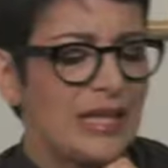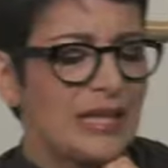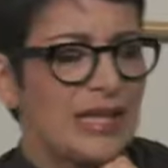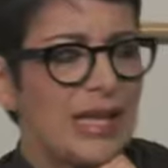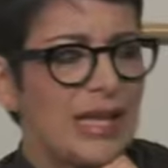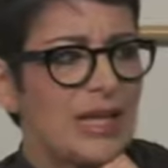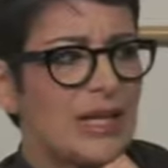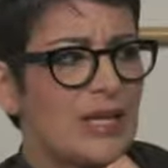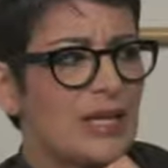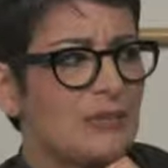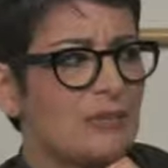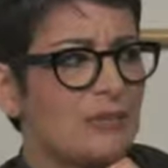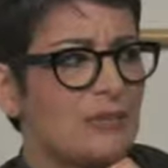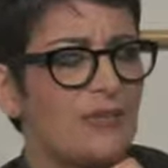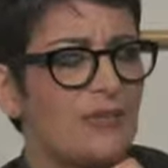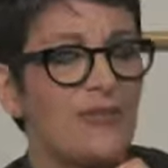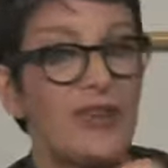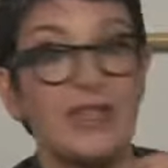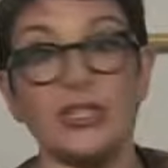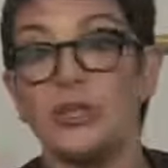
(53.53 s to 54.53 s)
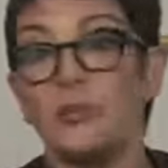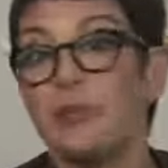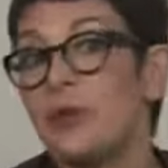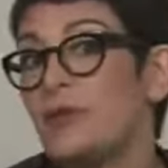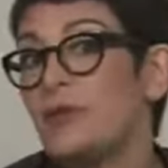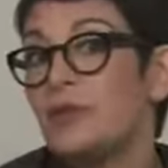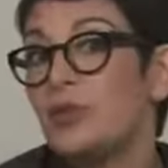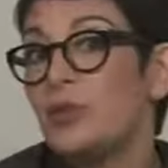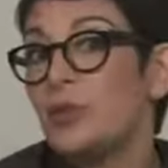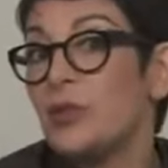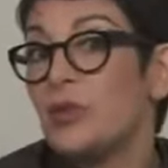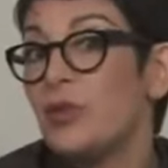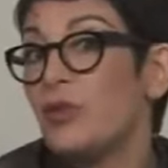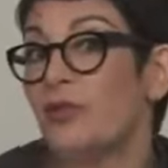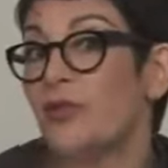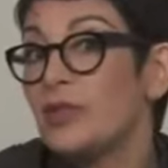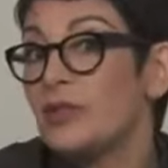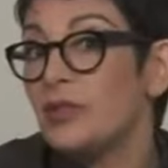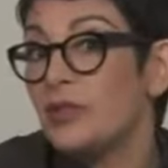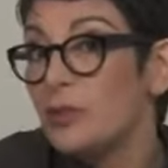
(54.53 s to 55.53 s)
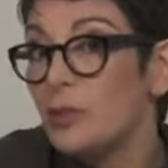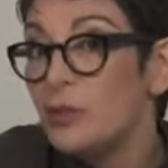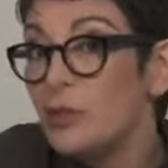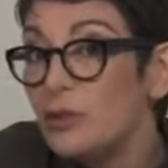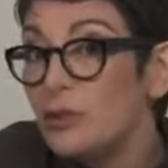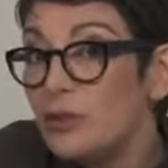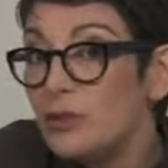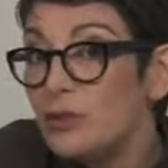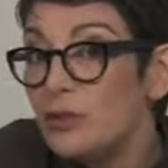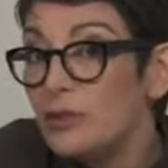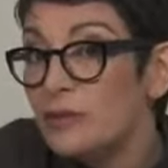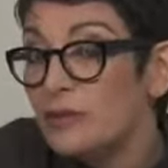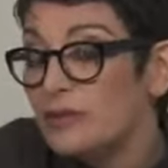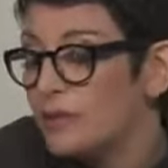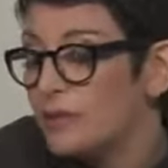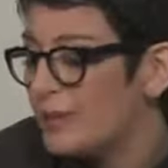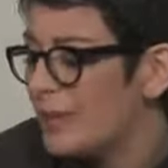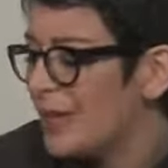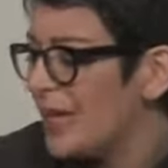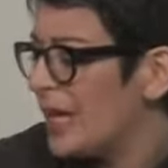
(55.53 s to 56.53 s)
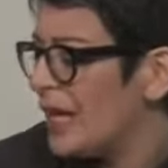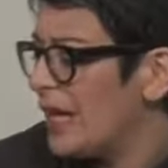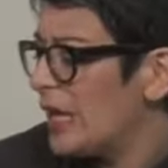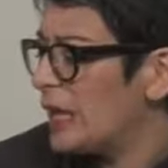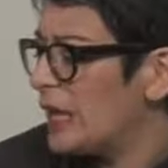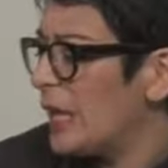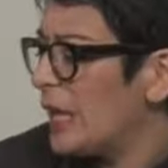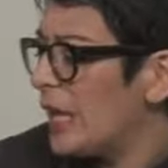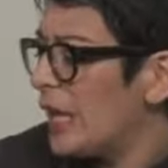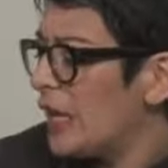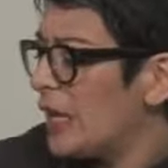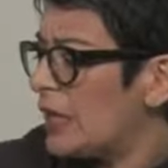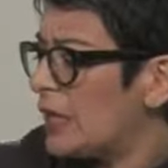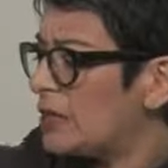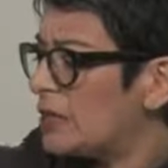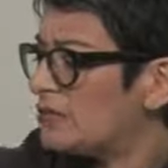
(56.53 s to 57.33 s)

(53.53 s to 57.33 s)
Like veggie puffs with no vegetables, like